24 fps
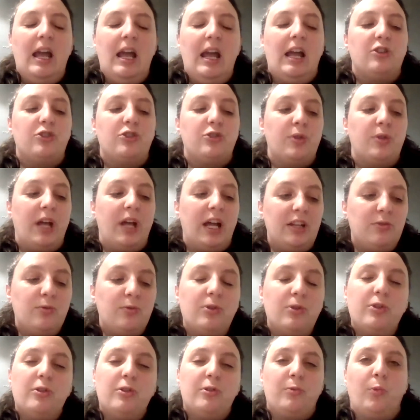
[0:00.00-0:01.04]
And so that's
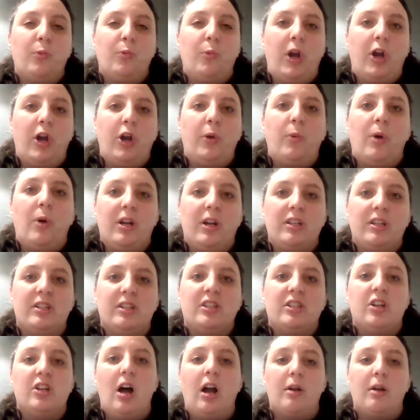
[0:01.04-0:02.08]
really where I wanted to
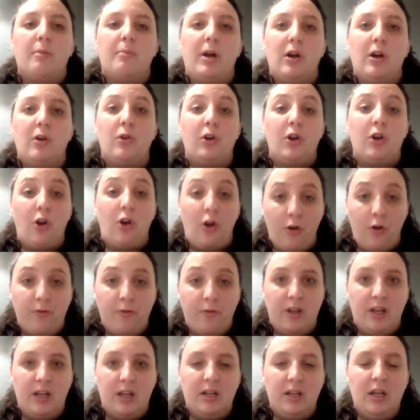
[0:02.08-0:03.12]
talk about
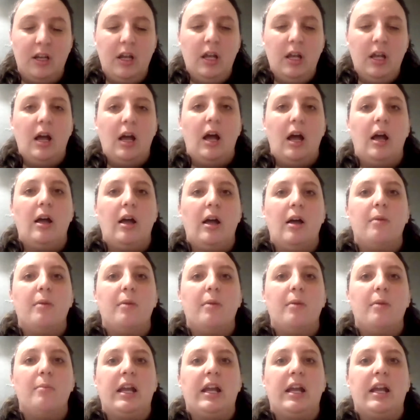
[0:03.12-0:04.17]
COVID
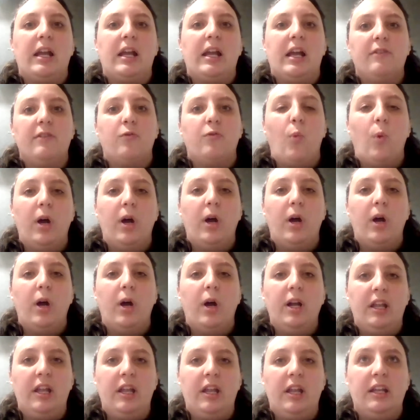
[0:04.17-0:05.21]
and kind of what
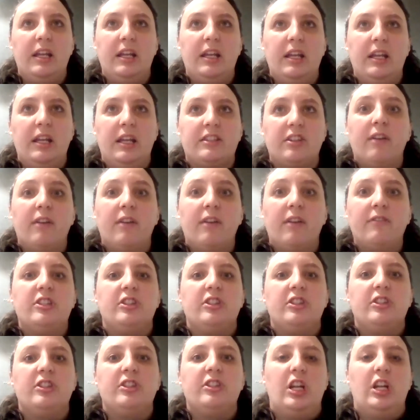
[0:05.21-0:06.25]
it's
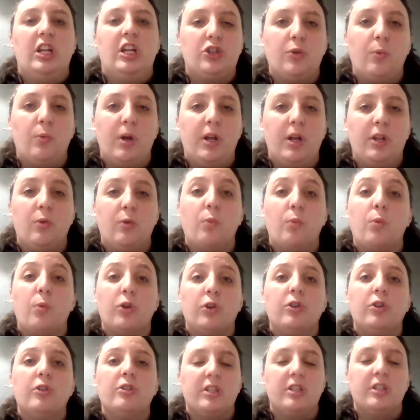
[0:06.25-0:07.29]
obviously changed the way the
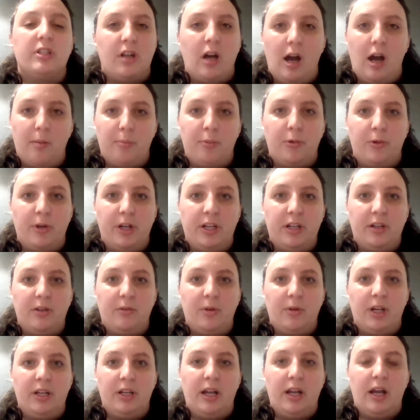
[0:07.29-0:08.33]
world is operating
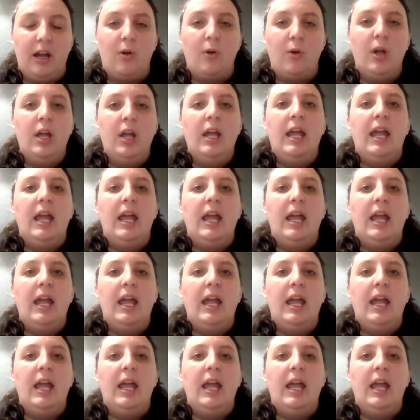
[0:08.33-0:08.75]
right now.